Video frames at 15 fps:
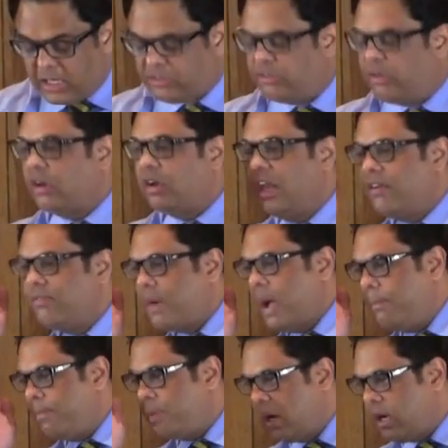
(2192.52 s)
does not live
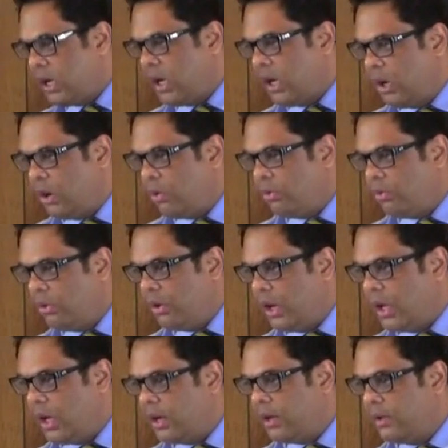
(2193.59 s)
by bread
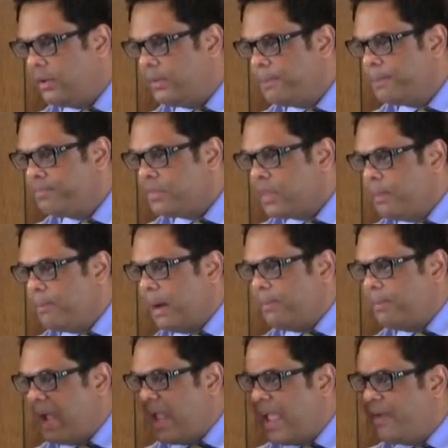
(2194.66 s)
alone,
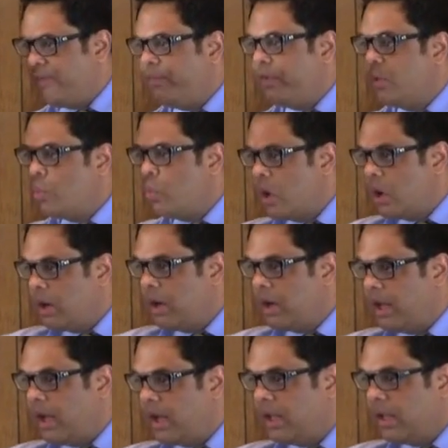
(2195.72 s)
but by every
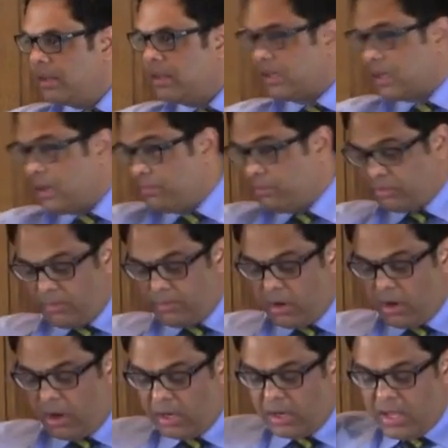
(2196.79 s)
word that comes from
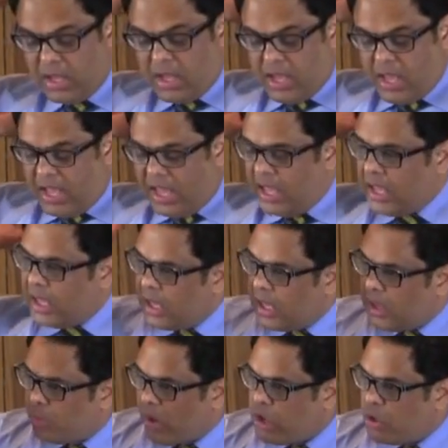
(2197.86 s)
God.
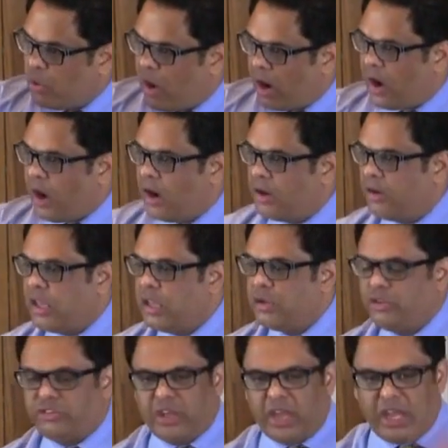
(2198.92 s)
When you are hungry,
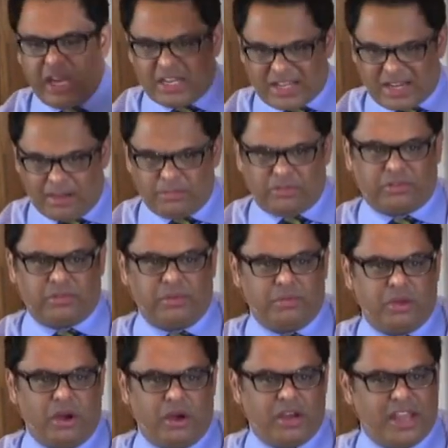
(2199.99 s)
you say it comes
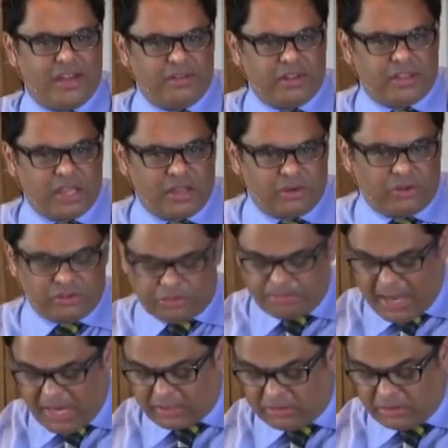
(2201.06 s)
from God. Everything goes
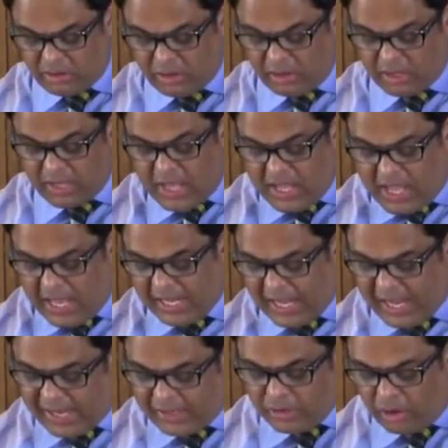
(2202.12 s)
back to God. And
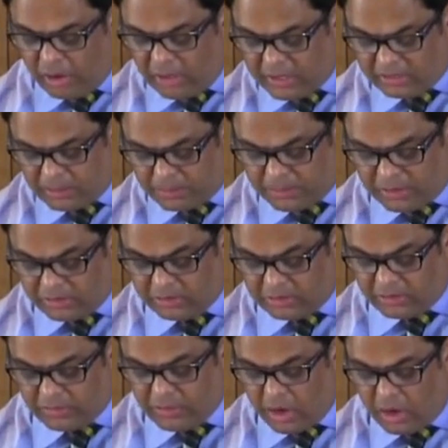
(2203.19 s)
I acknowledge the
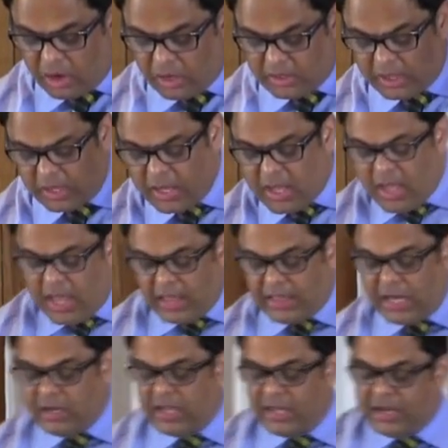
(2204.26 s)
presence of God.
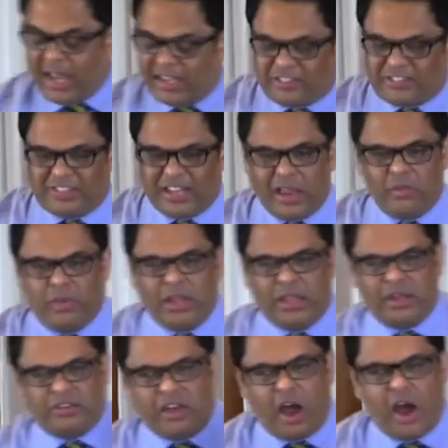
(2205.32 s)
Then the next time when
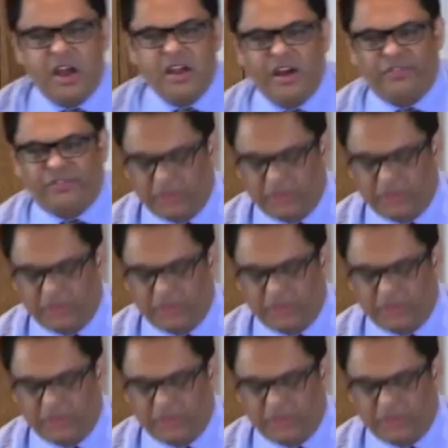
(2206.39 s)
there's hunger